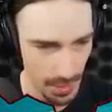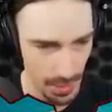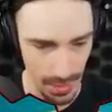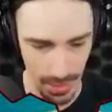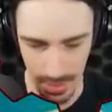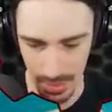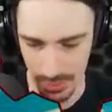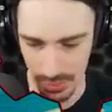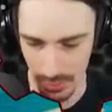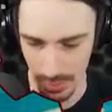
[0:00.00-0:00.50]

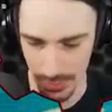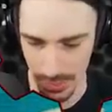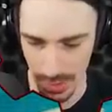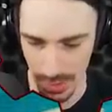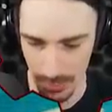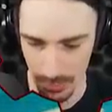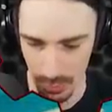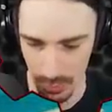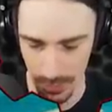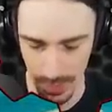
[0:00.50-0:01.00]
So I think
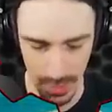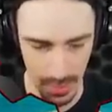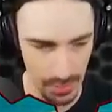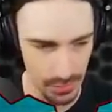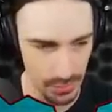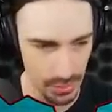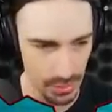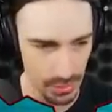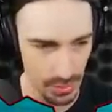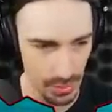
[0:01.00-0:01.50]
I'm moving
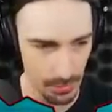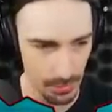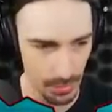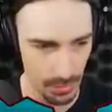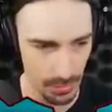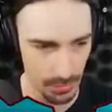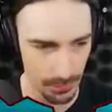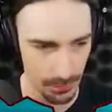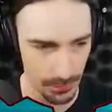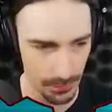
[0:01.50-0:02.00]
on to
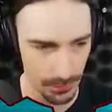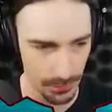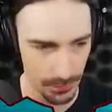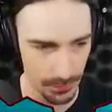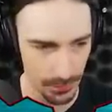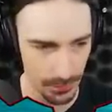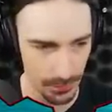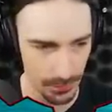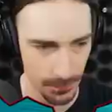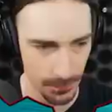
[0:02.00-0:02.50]
number
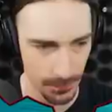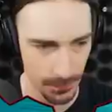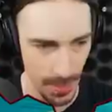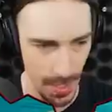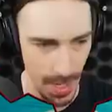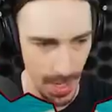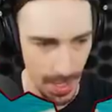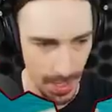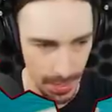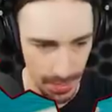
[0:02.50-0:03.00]

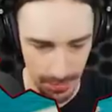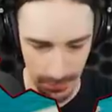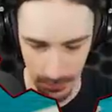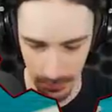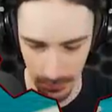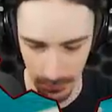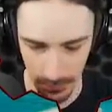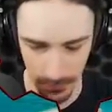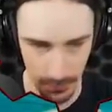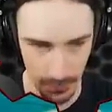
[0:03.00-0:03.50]
5,
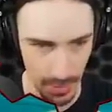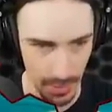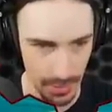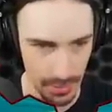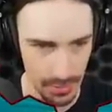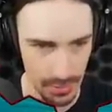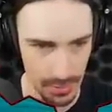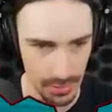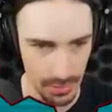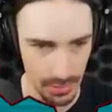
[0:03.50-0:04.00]

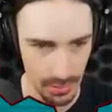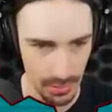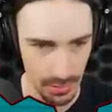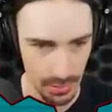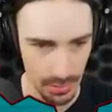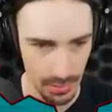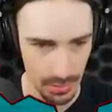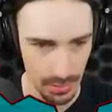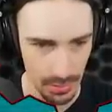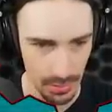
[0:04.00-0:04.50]
right?
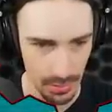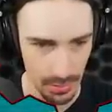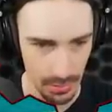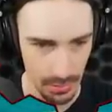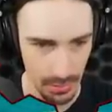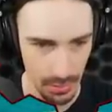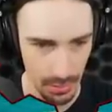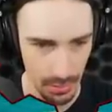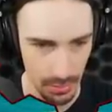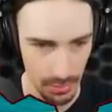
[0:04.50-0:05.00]

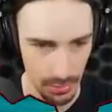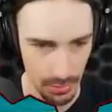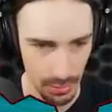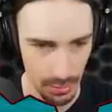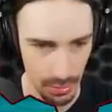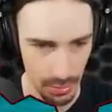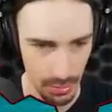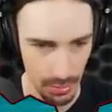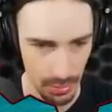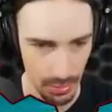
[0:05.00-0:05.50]
Oh
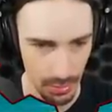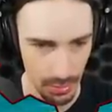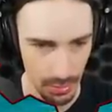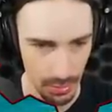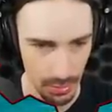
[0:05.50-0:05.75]
no.